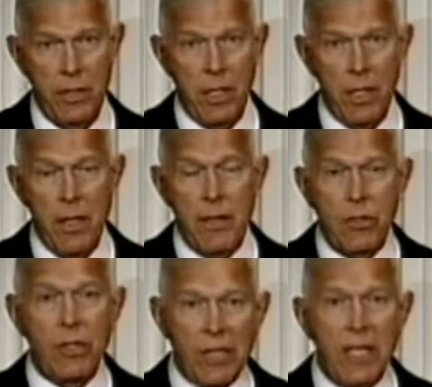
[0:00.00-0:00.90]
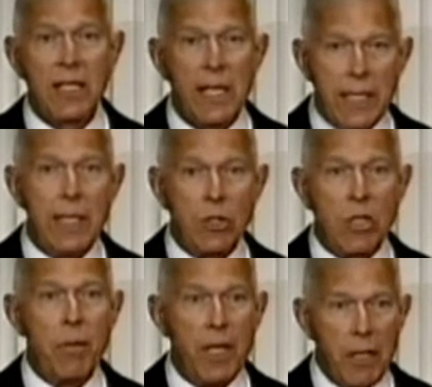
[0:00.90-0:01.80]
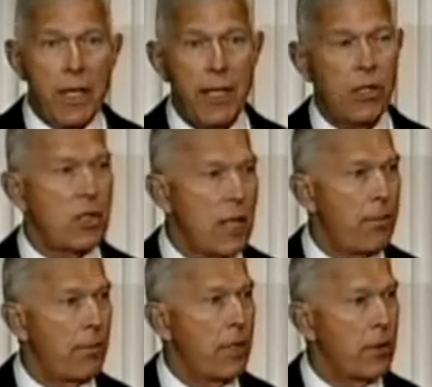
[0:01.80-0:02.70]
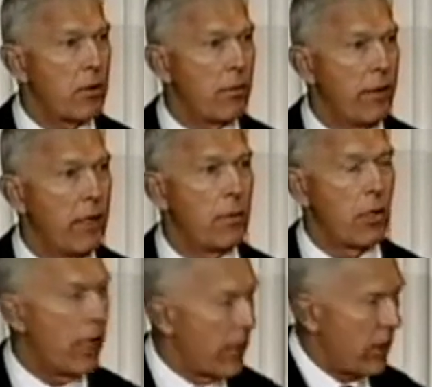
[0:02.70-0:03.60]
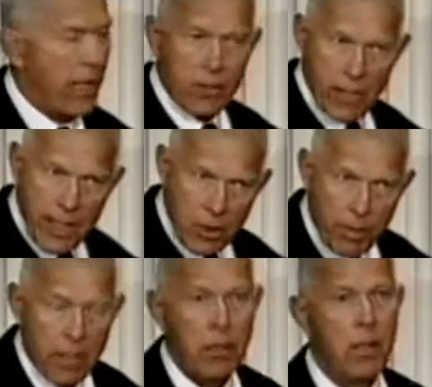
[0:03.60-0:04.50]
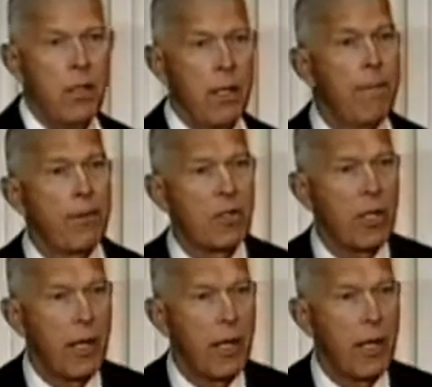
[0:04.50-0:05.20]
I honestly think that needs to be the next step in this affair because, as has been emphasized,